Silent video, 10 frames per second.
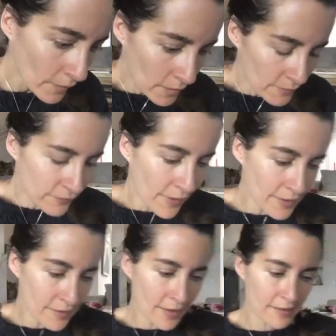find
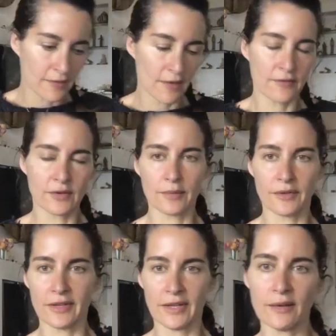a nice comfortable
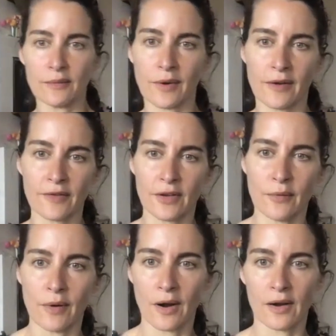seat wherever
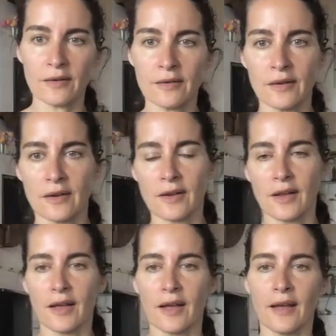you are
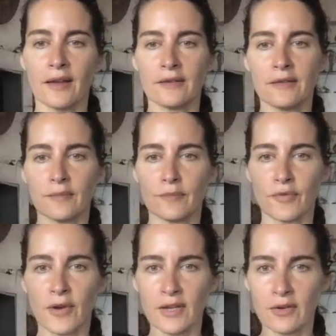and
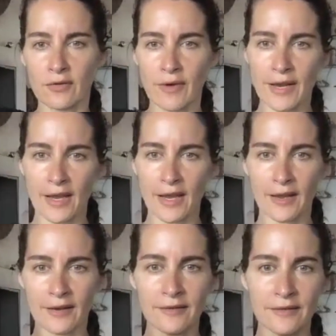bring your right
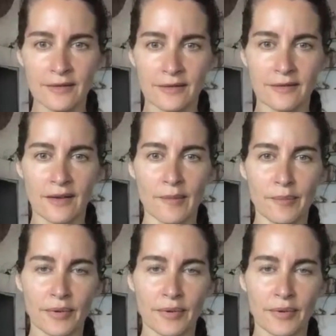hand up.